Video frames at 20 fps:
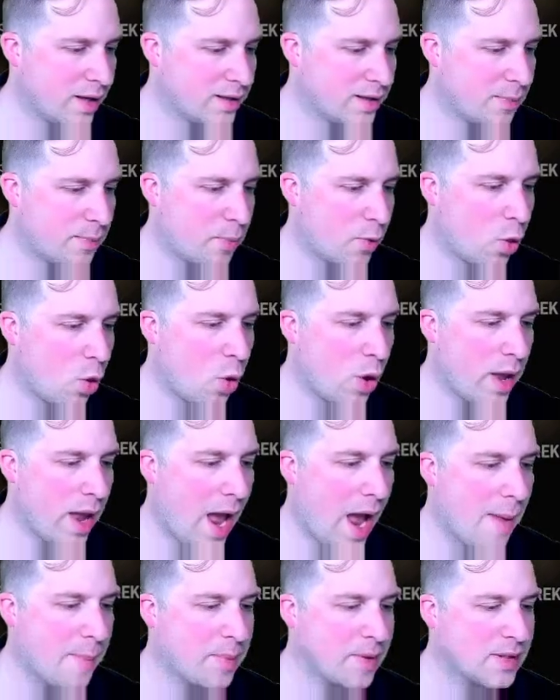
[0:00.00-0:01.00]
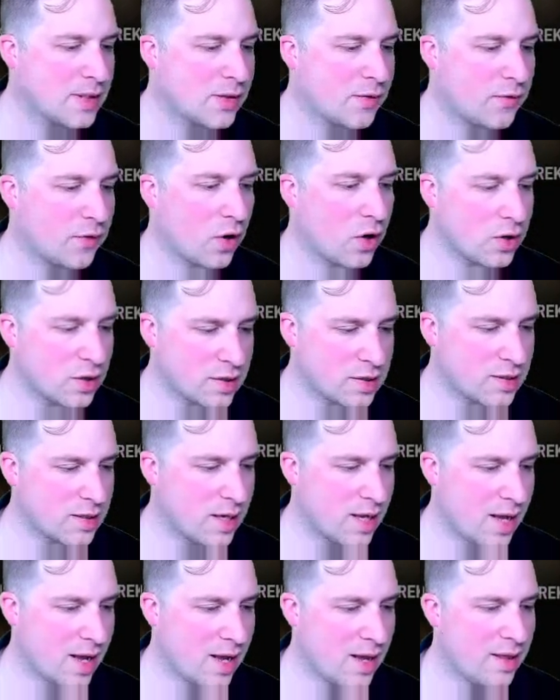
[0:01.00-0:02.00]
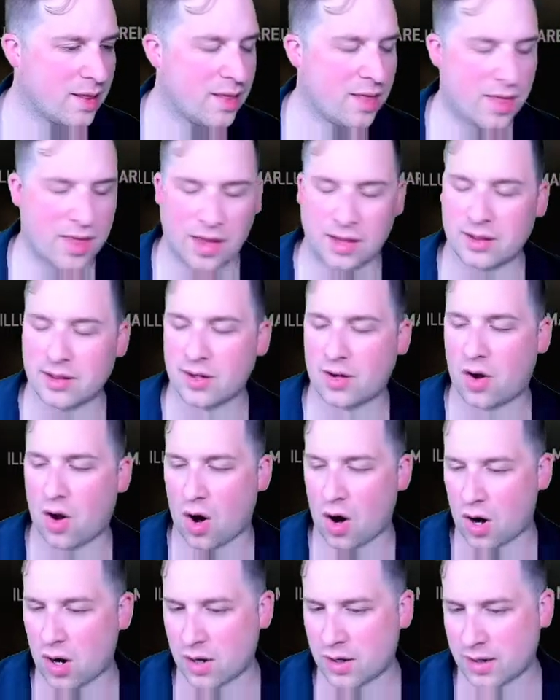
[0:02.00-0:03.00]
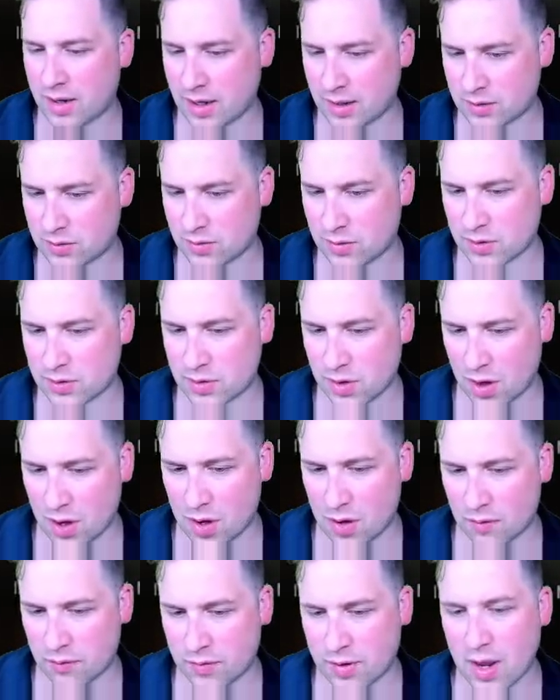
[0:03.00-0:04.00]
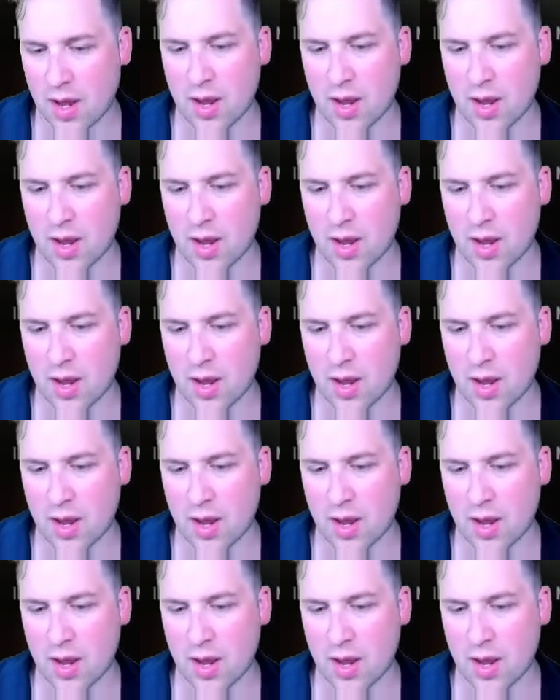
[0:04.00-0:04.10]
deploy happens first, then the card gets resolved